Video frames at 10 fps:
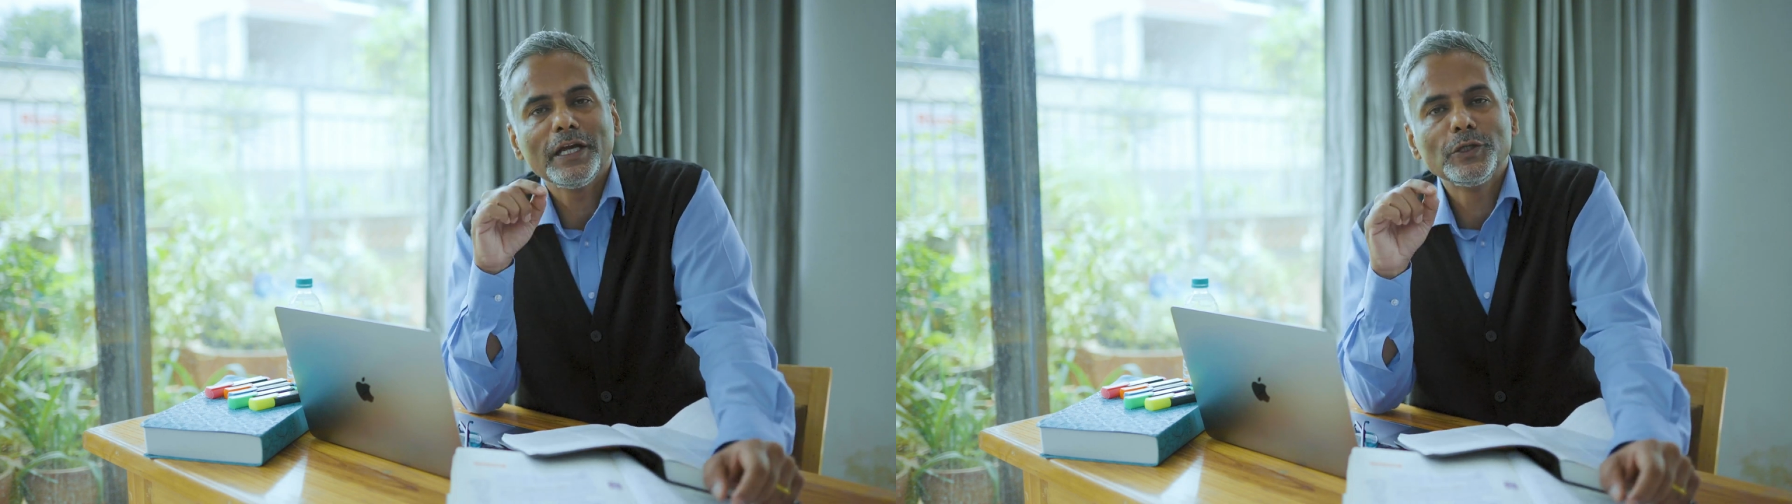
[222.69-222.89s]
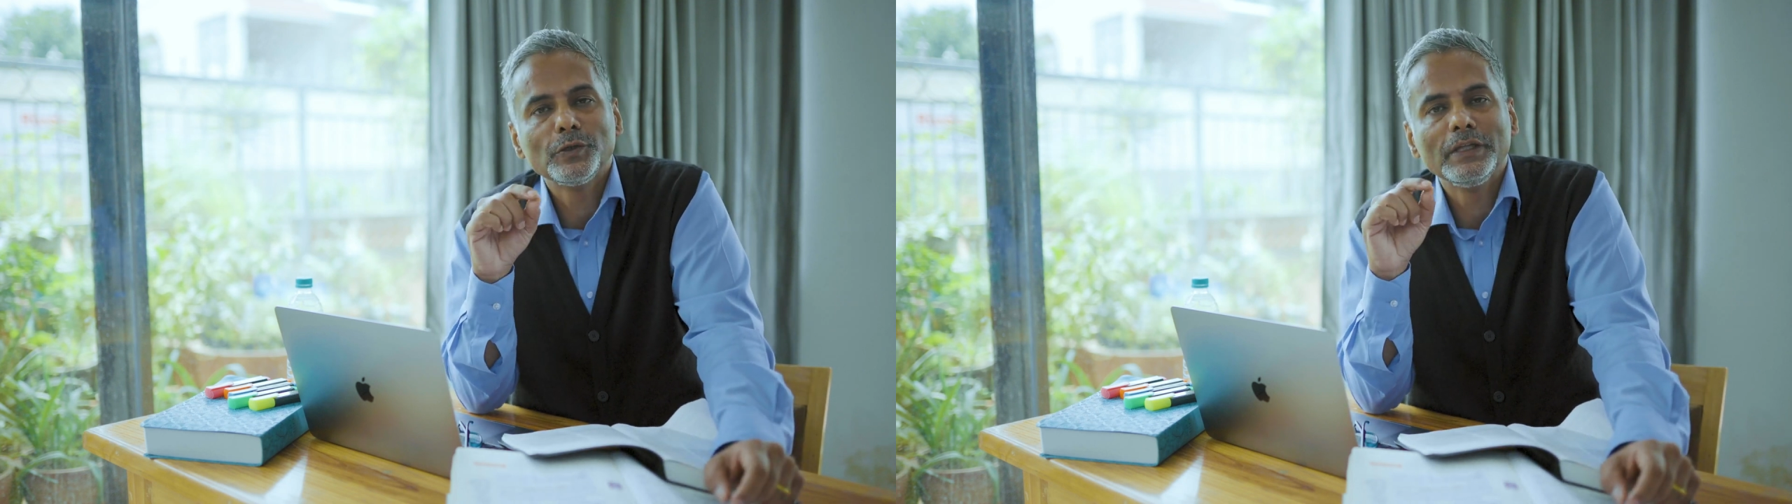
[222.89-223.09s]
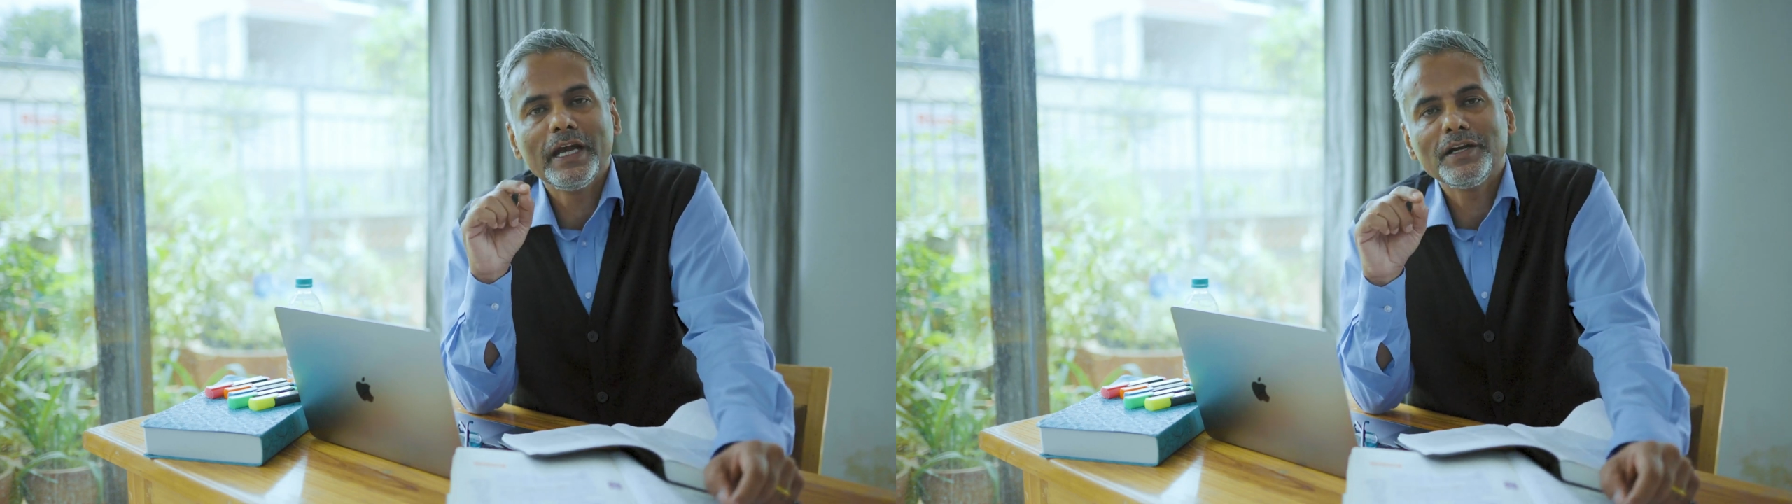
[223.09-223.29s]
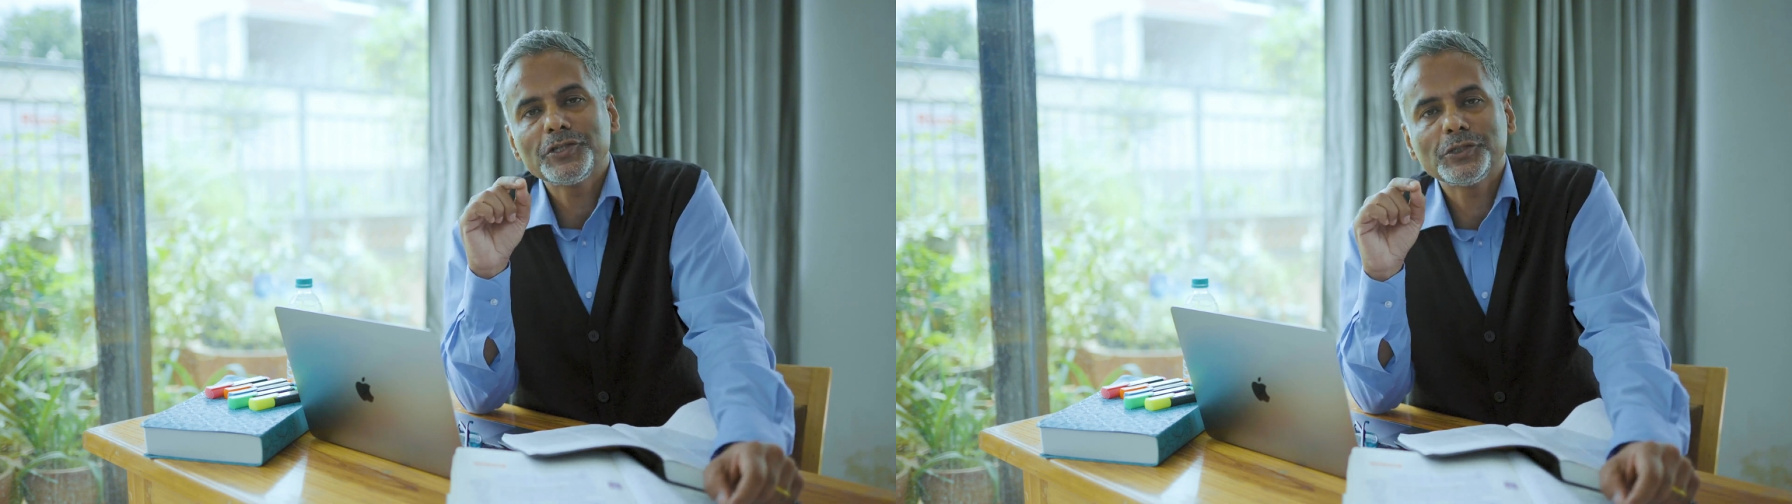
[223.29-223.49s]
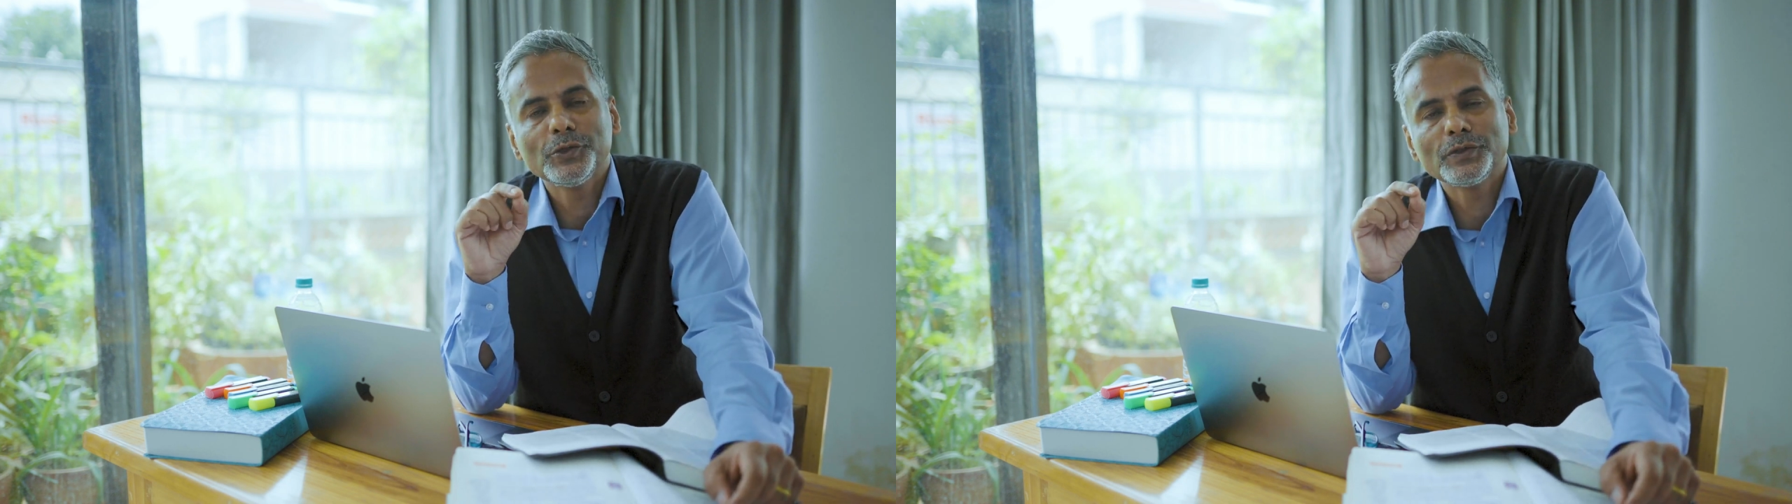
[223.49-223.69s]
into their
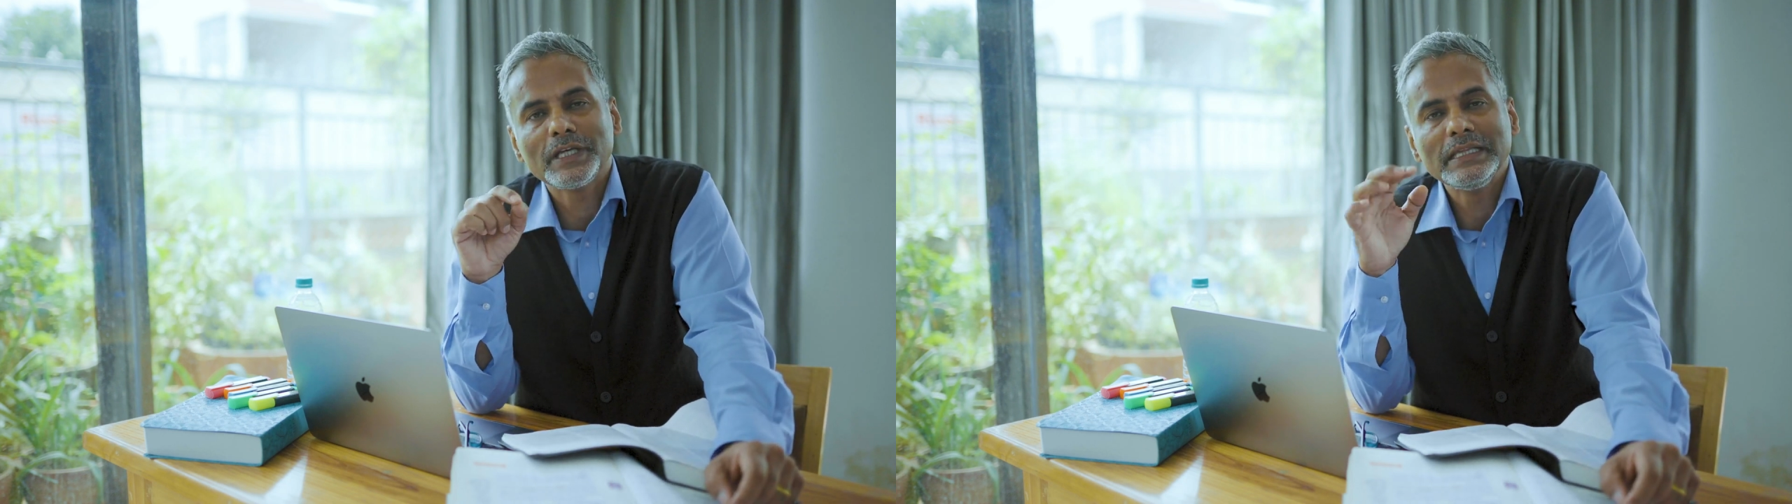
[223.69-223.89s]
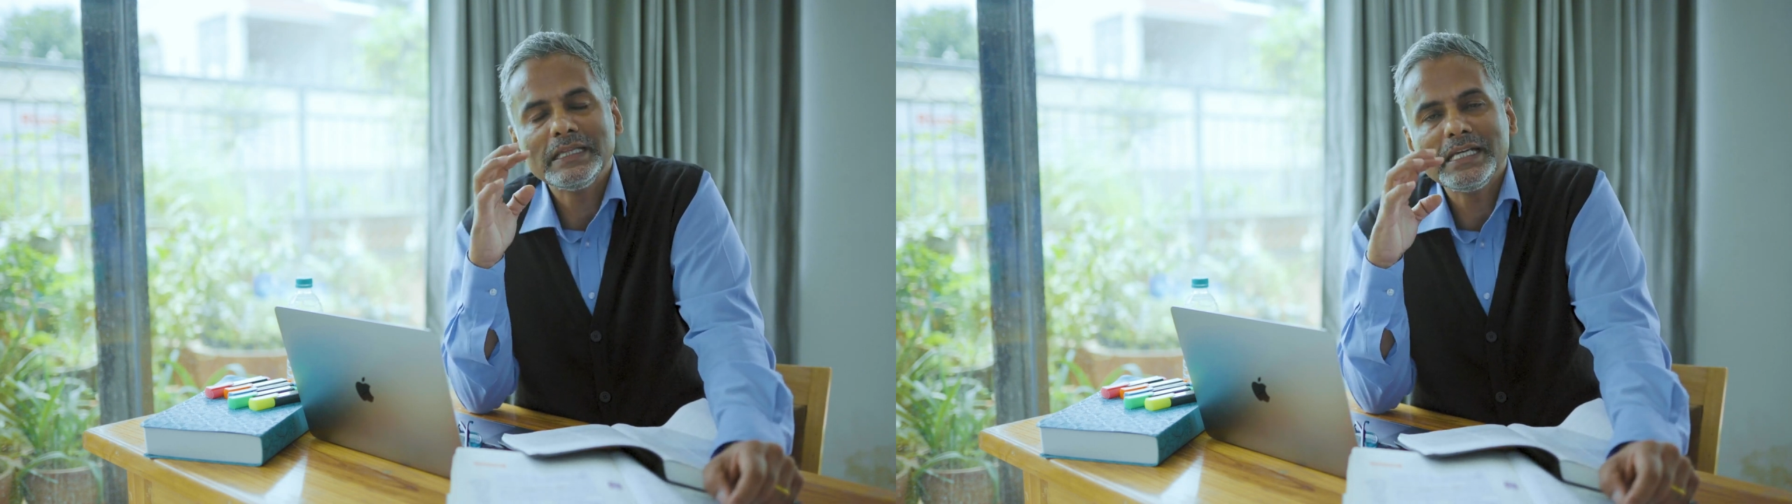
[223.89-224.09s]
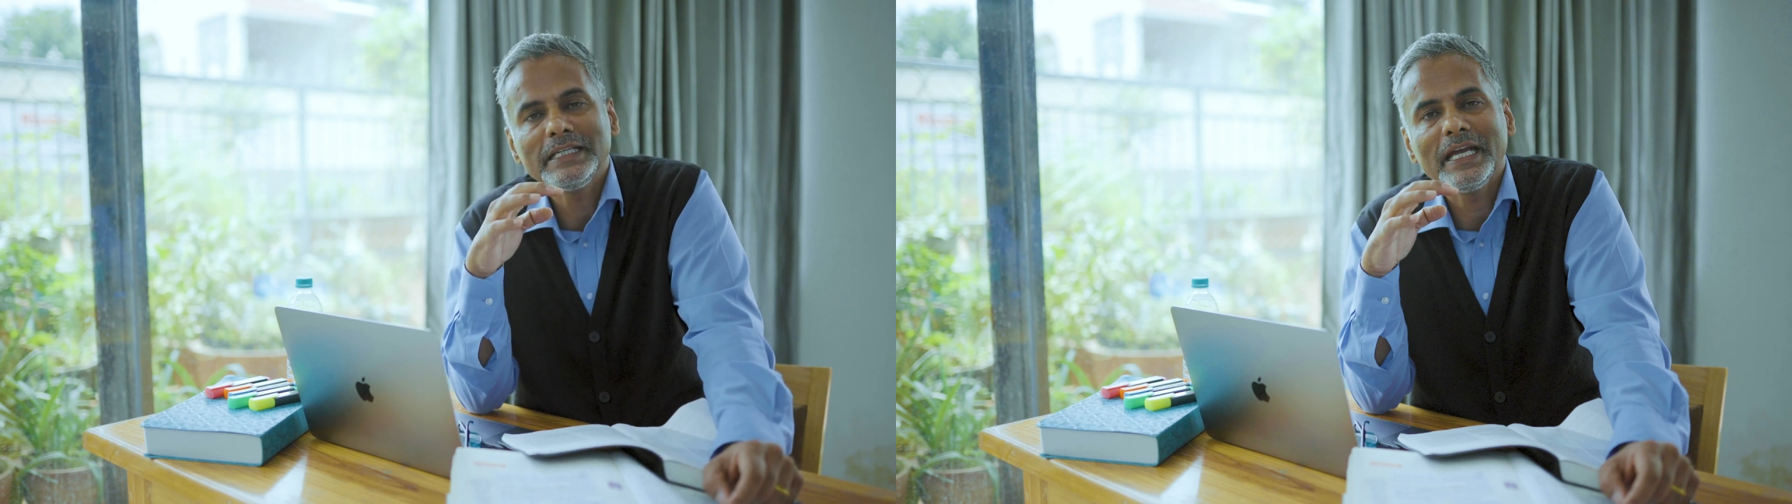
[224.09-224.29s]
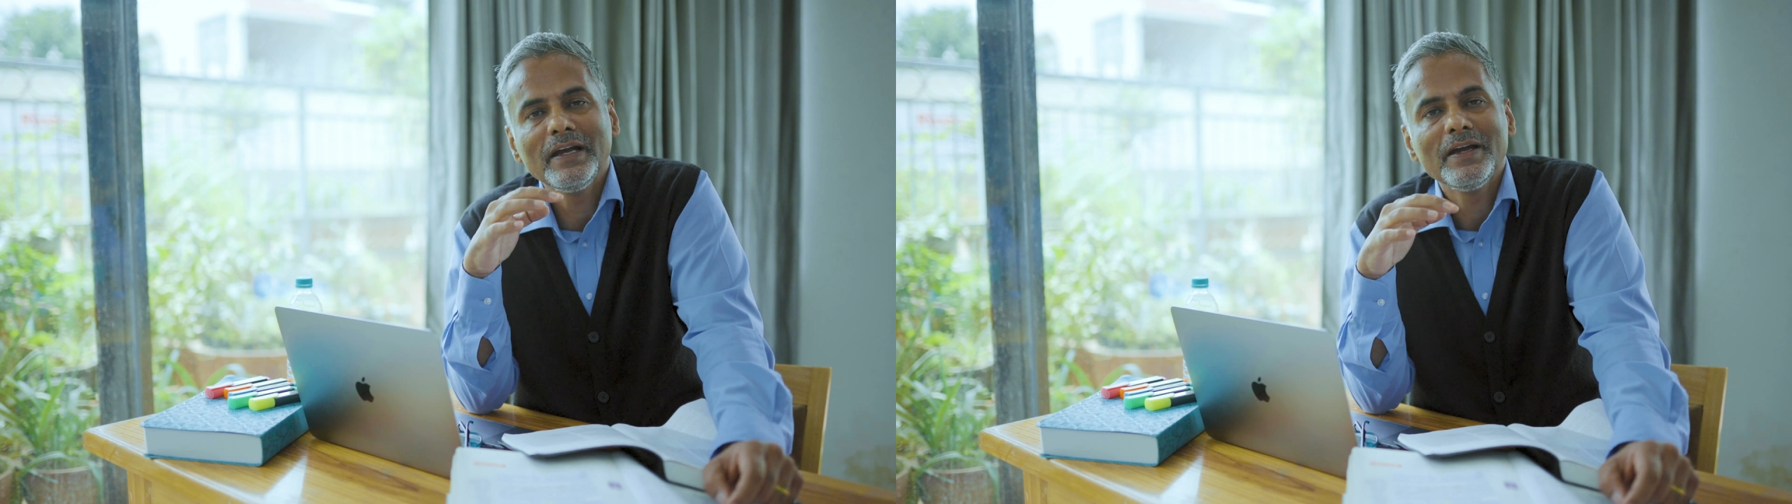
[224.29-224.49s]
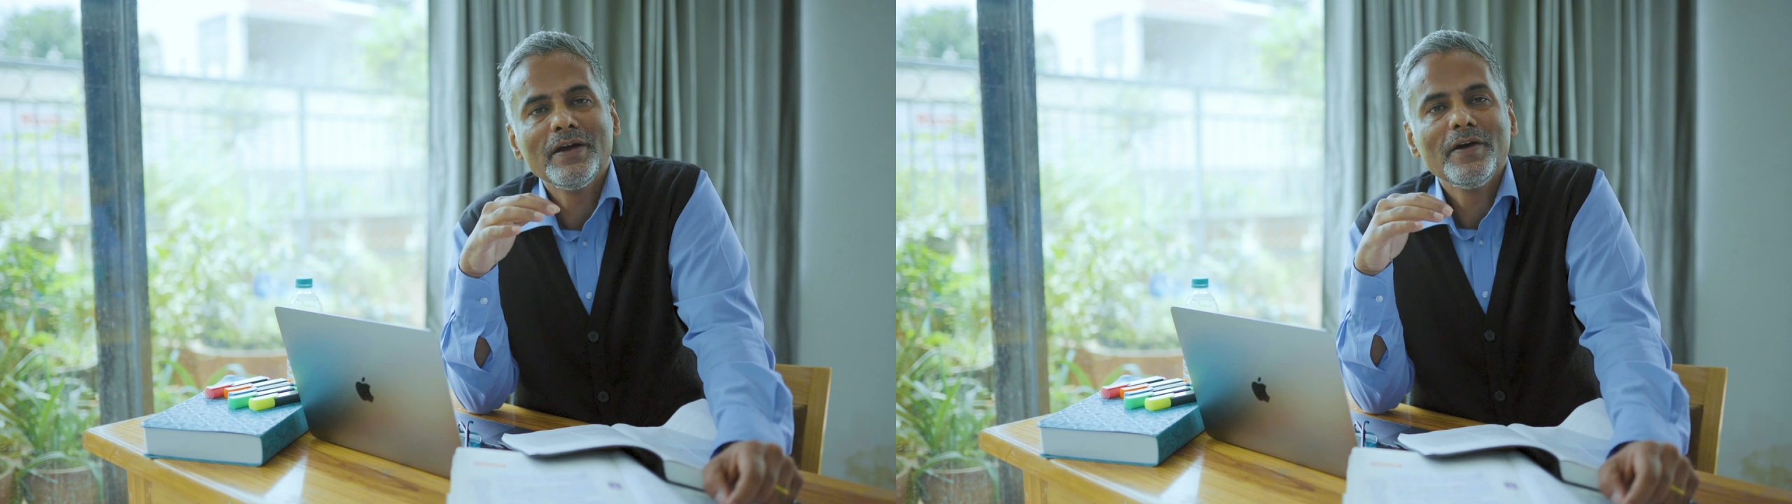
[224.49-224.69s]
shoes and thinking